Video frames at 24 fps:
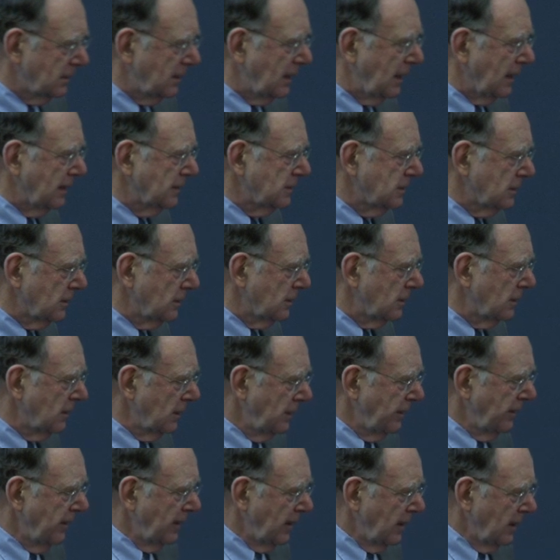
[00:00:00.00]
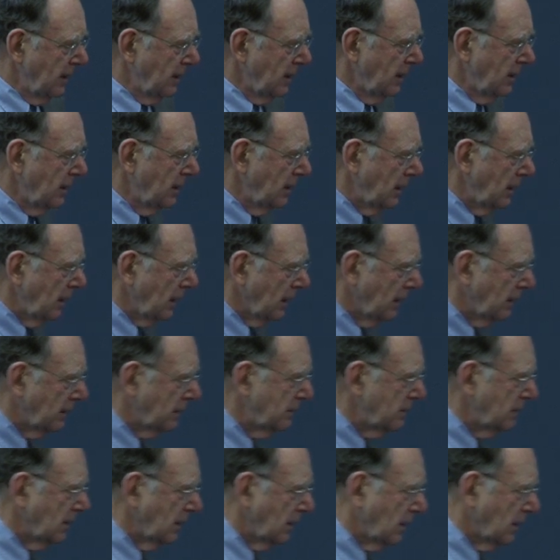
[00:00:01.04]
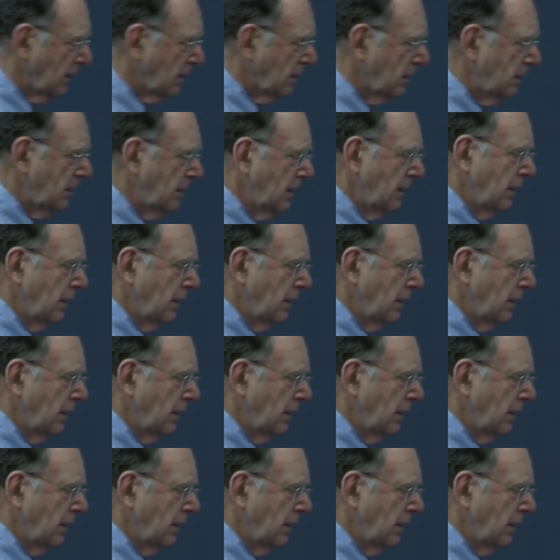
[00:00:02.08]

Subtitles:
cancer. And